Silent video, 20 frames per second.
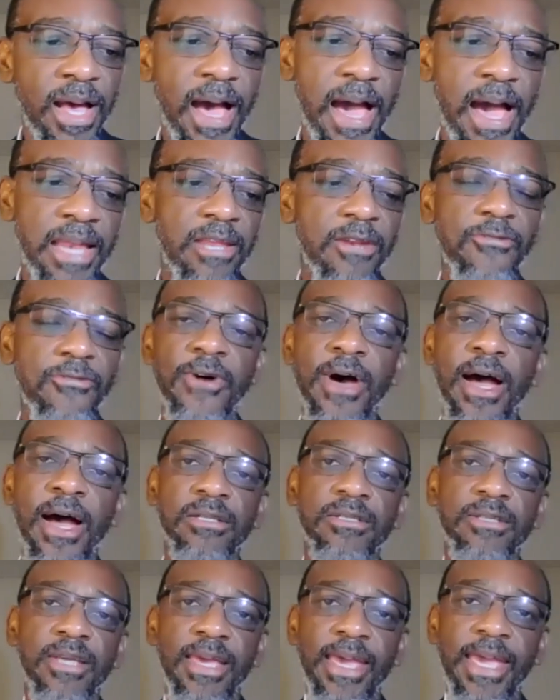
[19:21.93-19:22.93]
And in
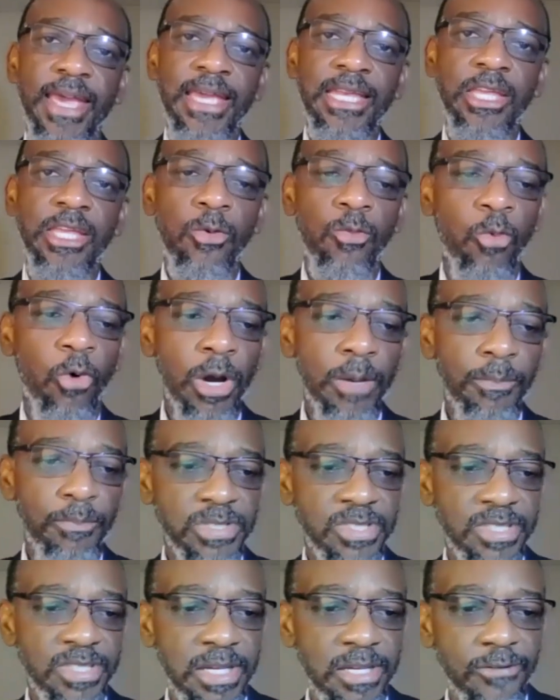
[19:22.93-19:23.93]
fact,
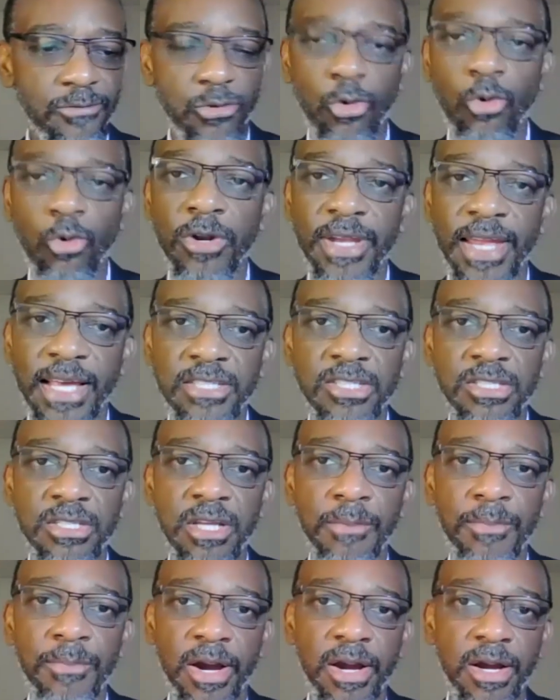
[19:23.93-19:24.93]
81% of total deaths in the
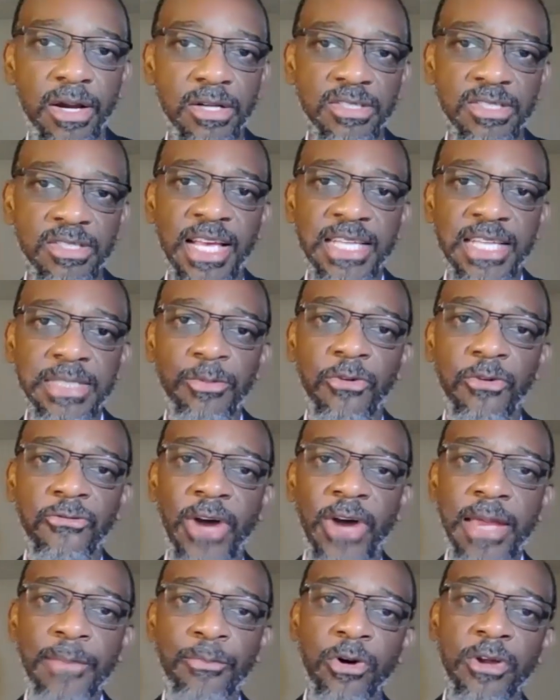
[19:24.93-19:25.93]
Americas, and that's about
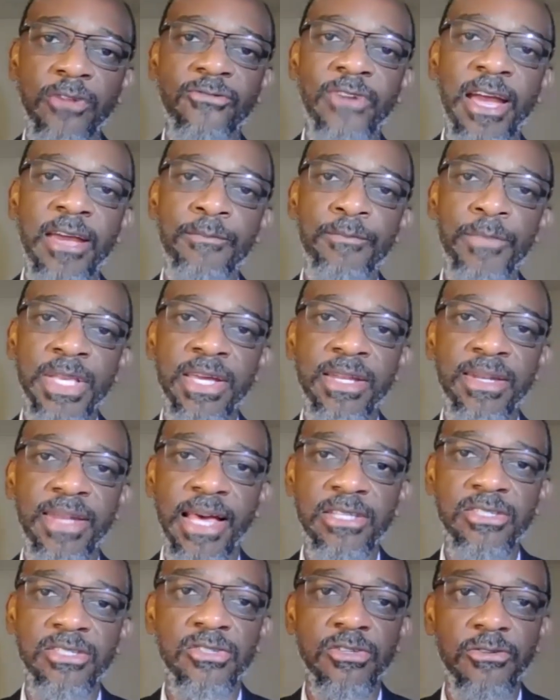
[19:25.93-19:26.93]
5.5 million
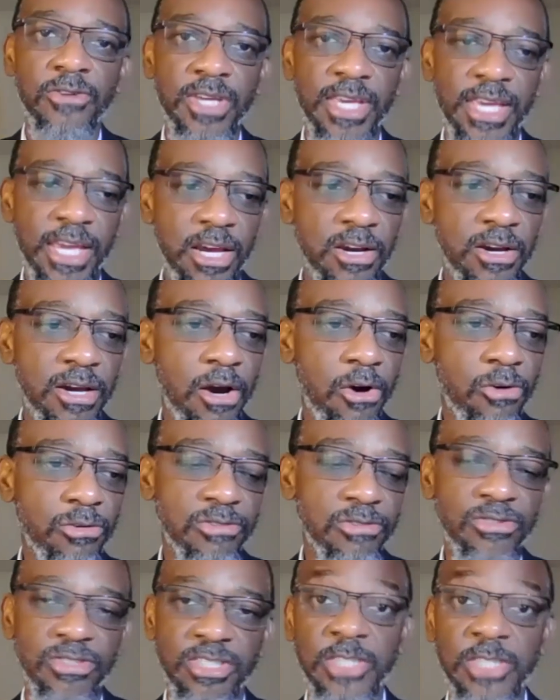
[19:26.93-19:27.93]
deaths a year out
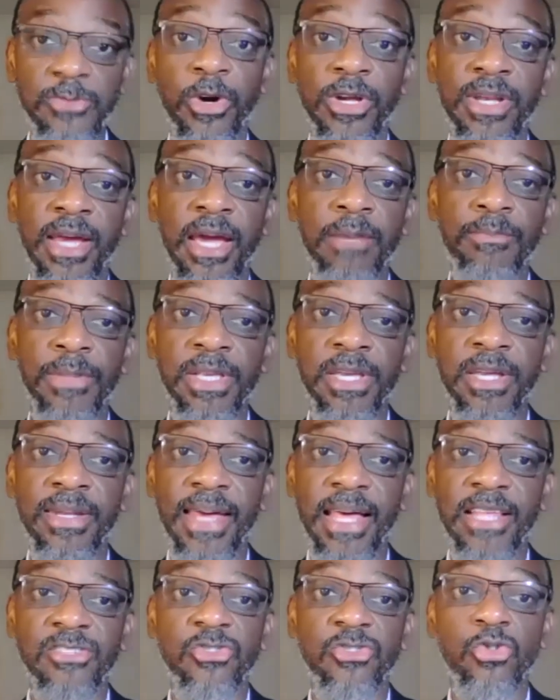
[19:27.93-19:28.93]
of 6.9 million
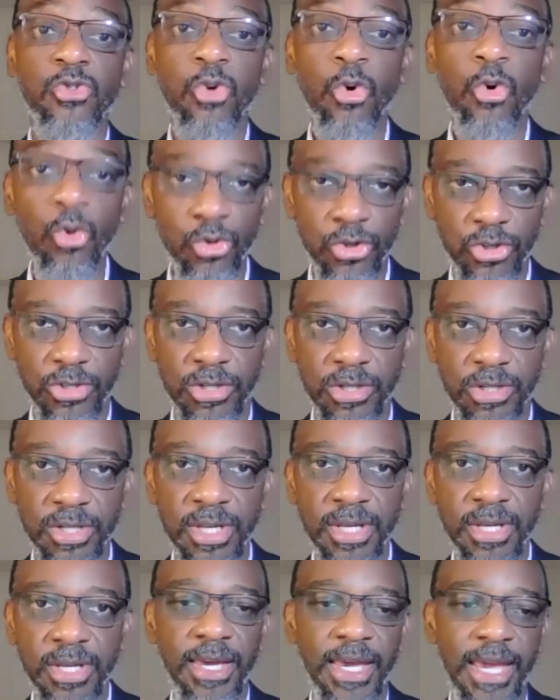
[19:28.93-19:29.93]
deaths total,
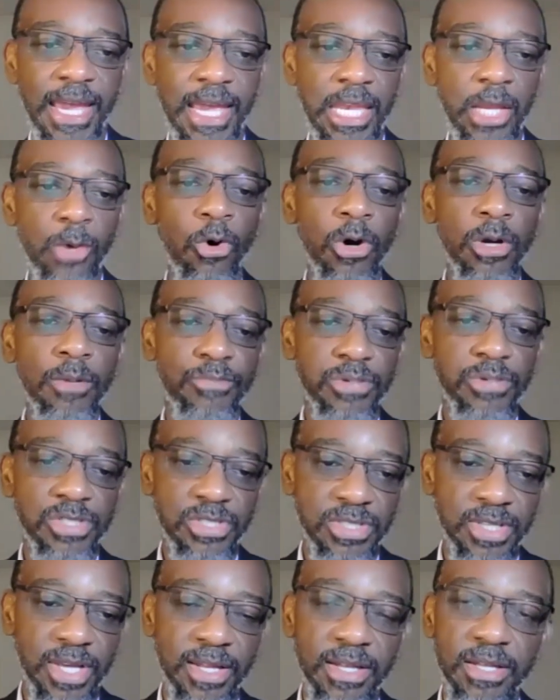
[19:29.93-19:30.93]

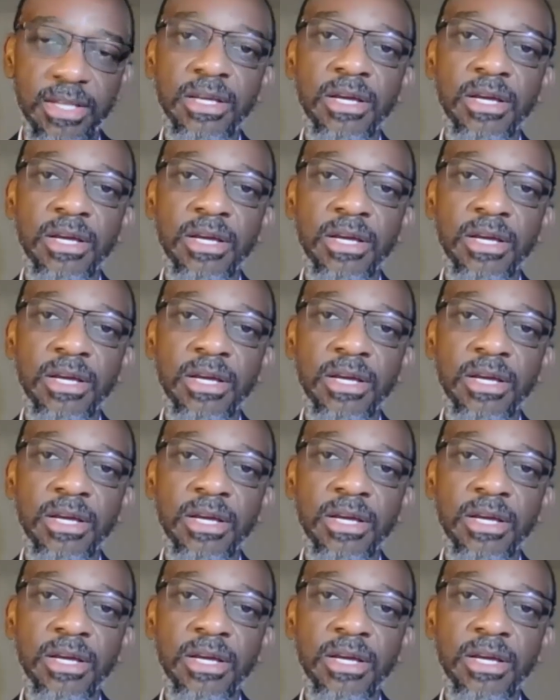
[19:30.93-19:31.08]
81%